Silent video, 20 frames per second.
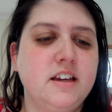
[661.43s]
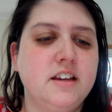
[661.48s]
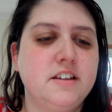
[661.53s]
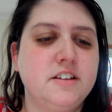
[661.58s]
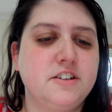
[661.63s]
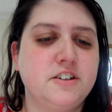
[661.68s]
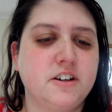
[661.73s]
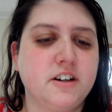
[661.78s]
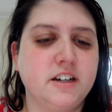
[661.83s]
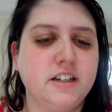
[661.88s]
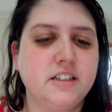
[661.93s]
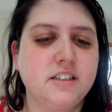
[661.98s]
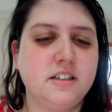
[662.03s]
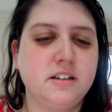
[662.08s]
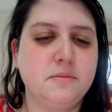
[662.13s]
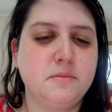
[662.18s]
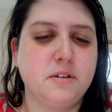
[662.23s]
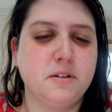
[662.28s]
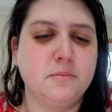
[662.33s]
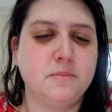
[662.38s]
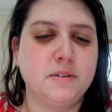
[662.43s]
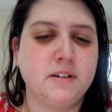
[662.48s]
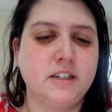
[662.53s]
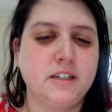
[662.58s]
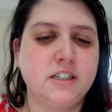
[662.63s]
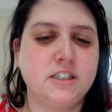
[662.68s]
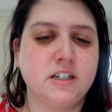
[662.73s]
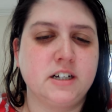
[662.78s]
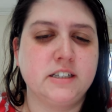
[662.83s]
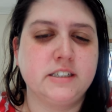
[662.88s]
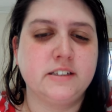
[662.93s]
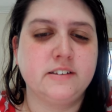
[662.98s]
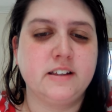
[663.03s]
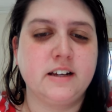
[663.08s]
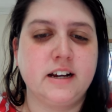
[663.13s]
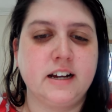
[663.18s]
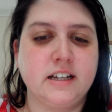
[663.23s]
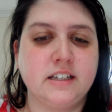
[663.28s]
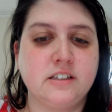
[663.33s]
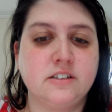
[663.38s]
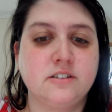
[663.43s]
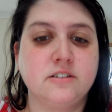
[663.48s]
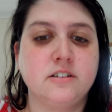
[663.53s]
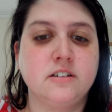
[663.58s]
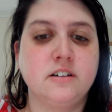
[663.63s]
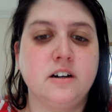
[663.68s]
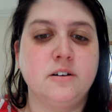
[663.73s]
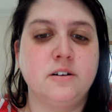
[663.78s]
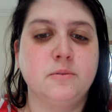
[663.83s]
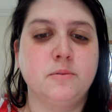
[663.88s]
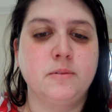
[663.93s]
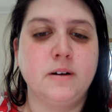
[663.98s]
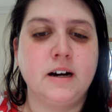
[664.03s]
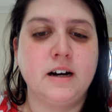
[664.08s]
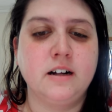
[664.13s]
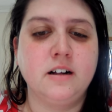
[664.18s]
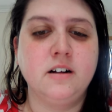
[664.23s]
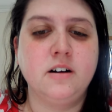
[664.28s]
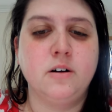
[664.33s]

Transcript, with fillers: During some opening shots of the high school, a well,